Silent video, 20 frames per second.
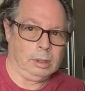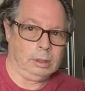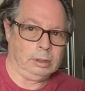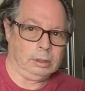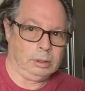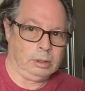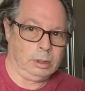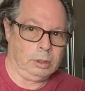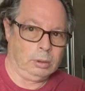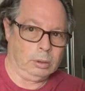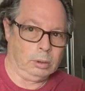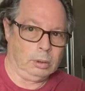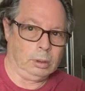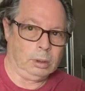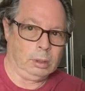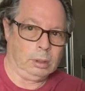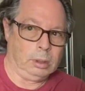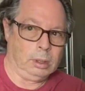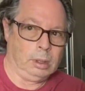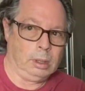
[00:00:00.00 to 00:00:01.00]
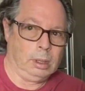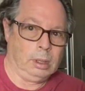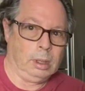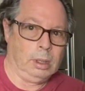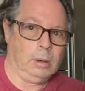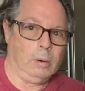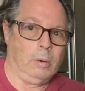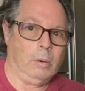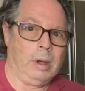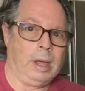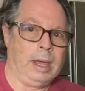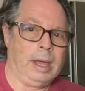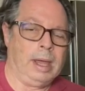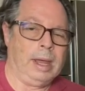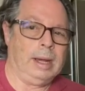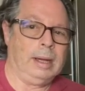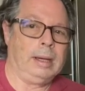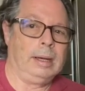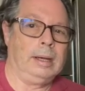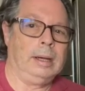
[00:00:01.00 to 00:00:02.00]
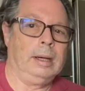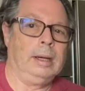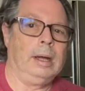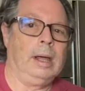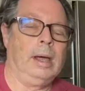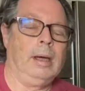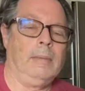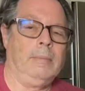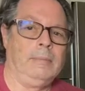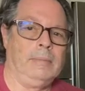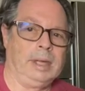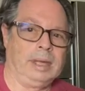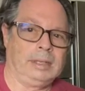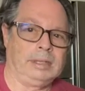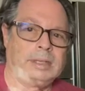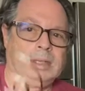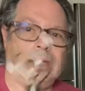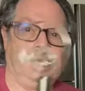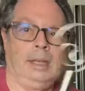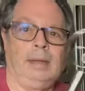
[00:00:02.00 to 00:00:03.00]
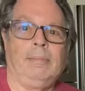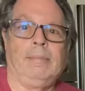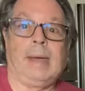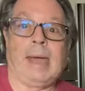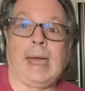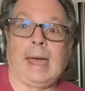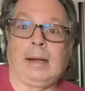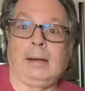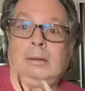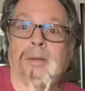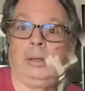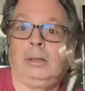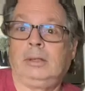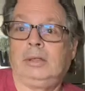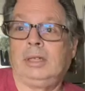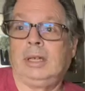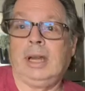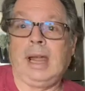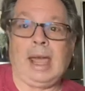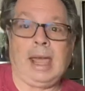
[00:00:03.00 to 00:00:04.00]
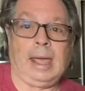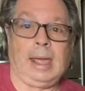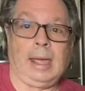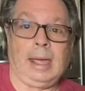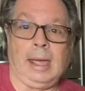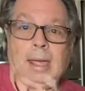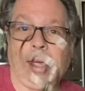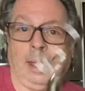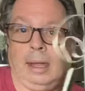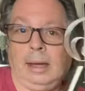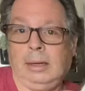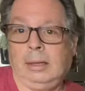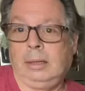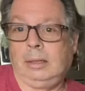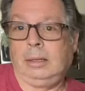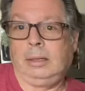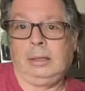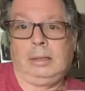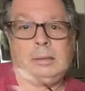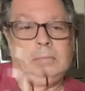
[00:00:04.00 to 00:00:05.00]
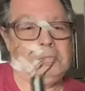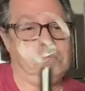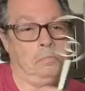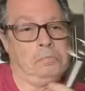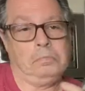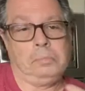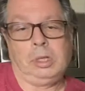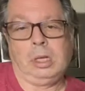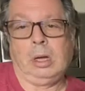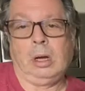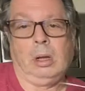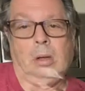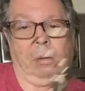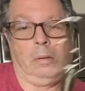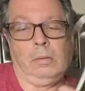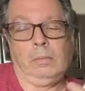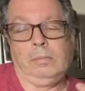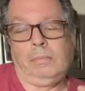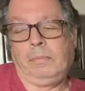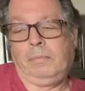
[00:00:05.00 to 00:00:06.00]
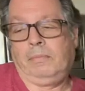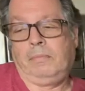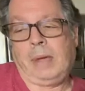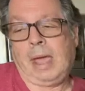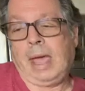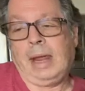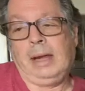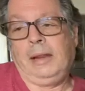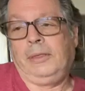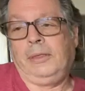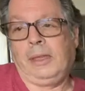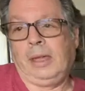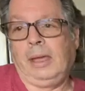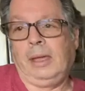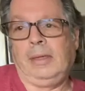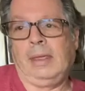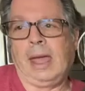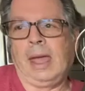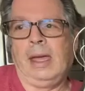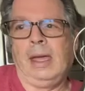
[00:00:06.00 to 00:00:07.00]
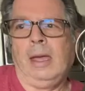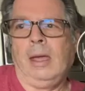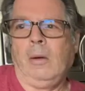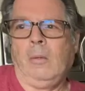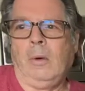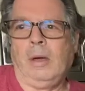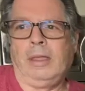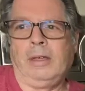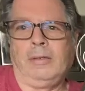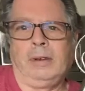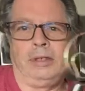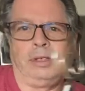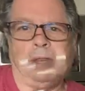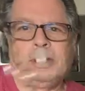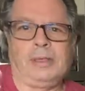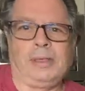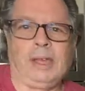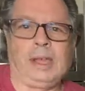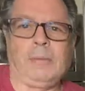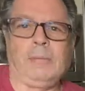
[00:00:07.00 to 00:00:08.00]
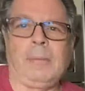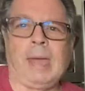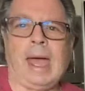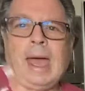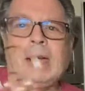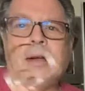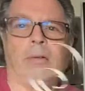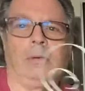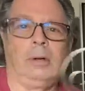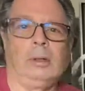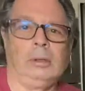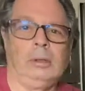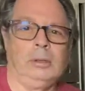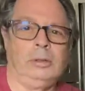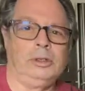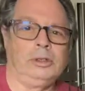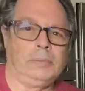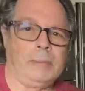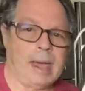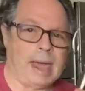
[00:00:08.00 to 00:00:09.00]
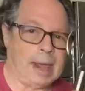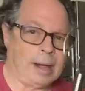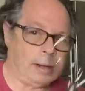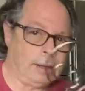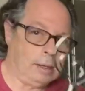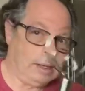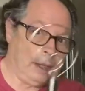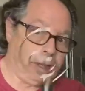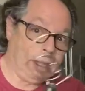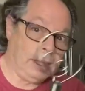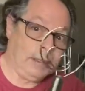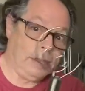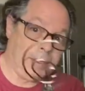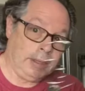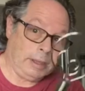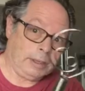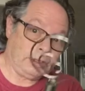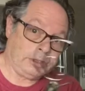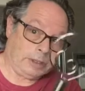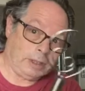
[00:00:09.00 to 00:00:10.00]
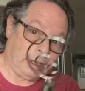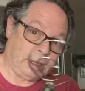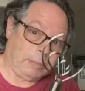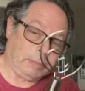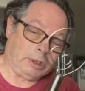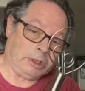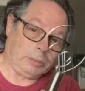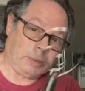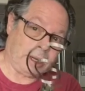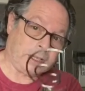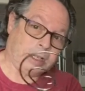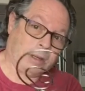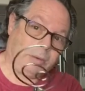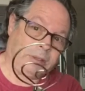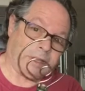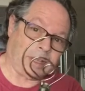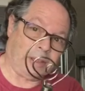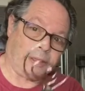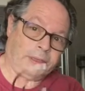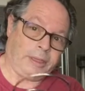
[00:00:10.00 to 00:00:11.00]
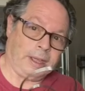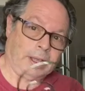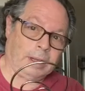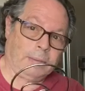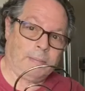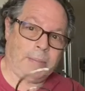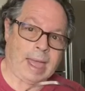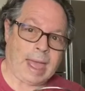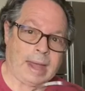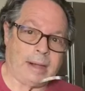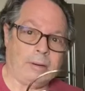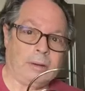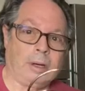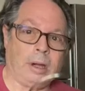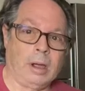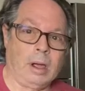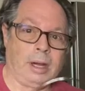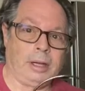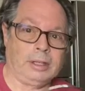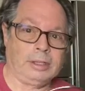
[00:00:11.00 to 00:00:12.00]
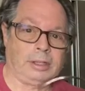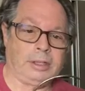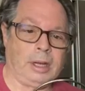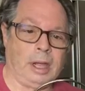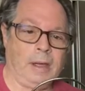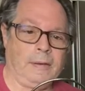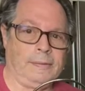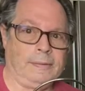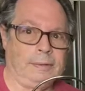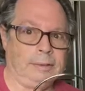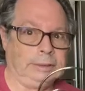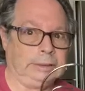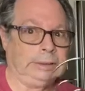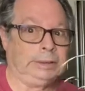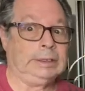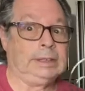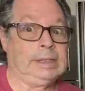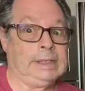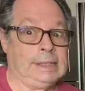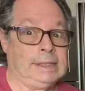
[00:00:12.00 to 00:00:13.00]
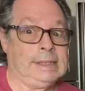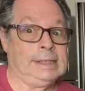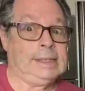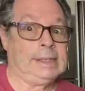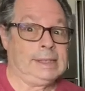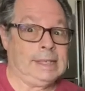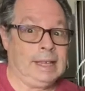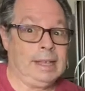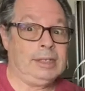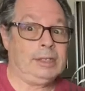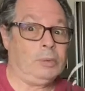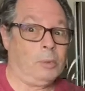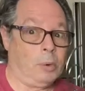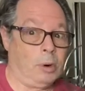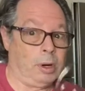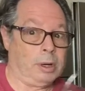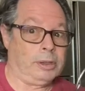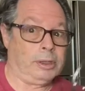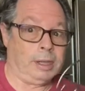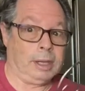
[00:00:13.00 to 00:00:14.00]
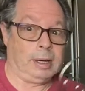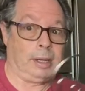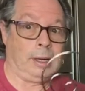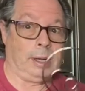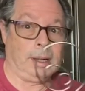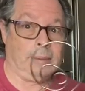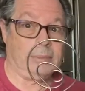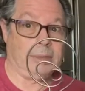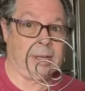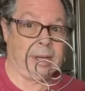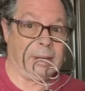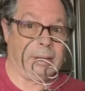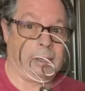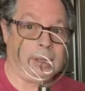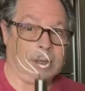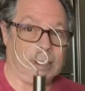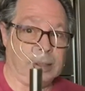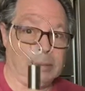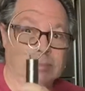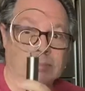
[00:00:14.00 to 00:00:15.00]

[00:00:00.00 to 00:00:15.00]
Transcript: tool when mixing batters and you know, anything that, whether it's a thick batter or a loose batter, this thing, but especially with the thick batter kind of stuff, it's worth it, I'm telling you.